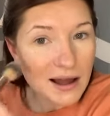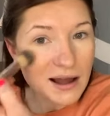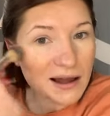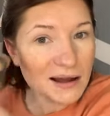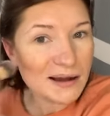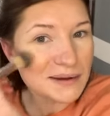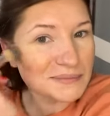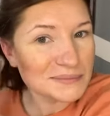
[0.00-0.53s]

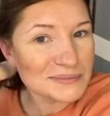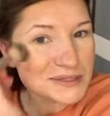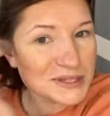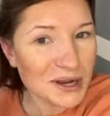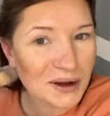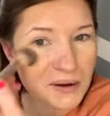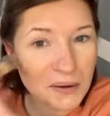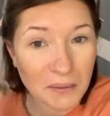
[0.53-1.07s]
Um,
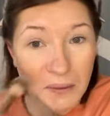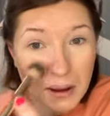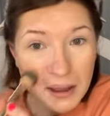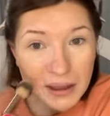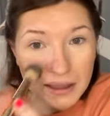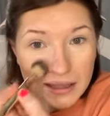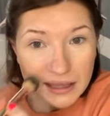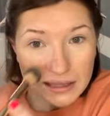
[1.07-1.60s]
so
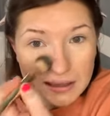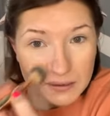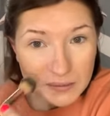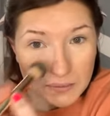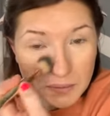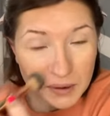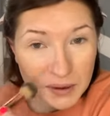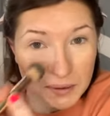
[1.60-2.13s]

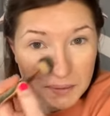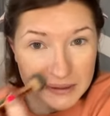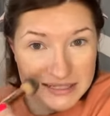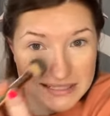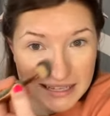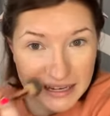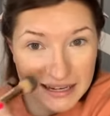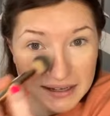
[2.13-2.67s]
where
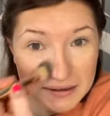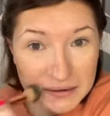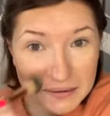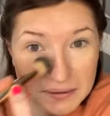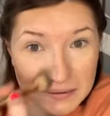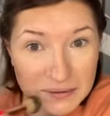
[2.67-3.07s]
was I?